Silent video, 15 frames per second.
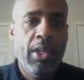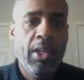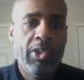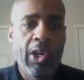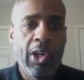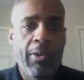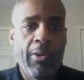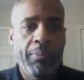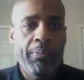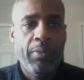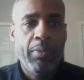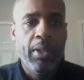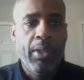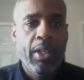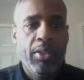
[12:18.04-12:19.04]
So
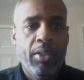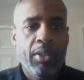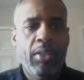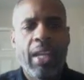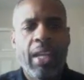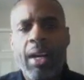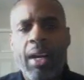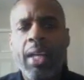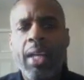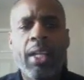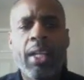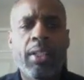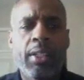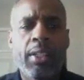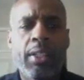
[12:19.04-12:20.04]
she's like, oh, no,
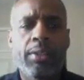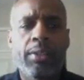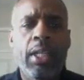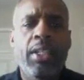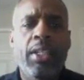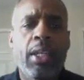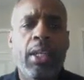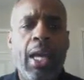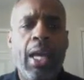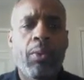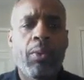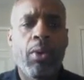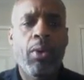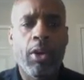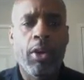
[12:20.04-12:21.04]
it doesn't need a lot
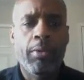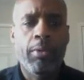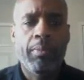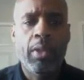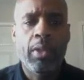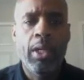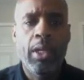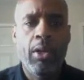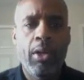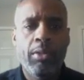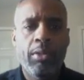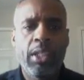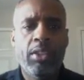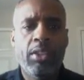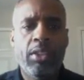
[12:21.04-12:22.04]
of work. You know,
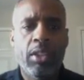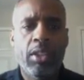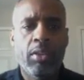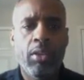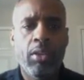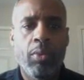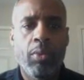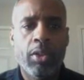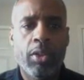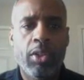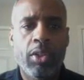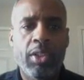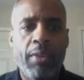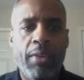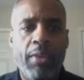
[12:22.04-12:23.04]
it needs just a little work.
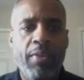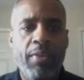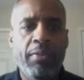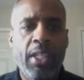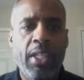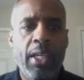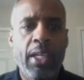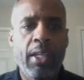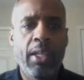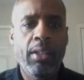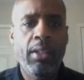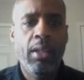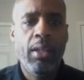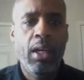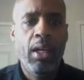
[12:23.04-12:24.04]
So you take
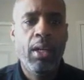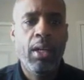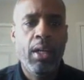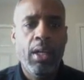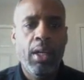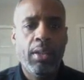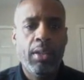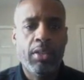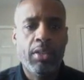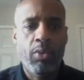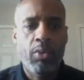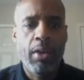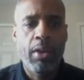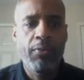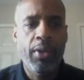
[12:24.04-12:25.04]
15, the
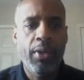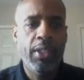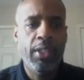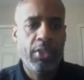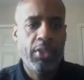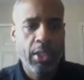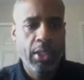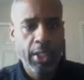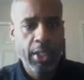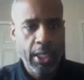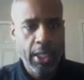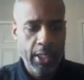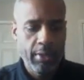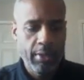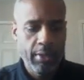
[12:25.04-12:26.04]
square footage
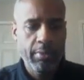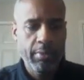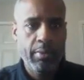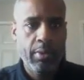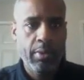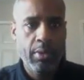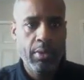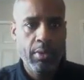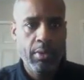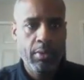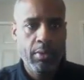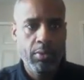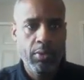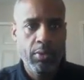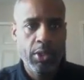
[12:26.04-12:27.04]
again,
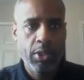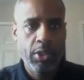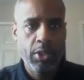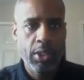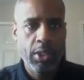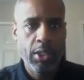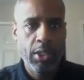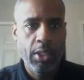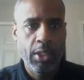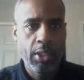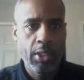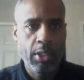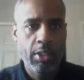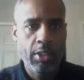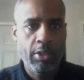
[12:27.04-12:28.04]
which
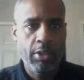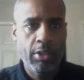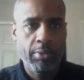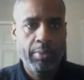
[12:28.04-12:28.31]
is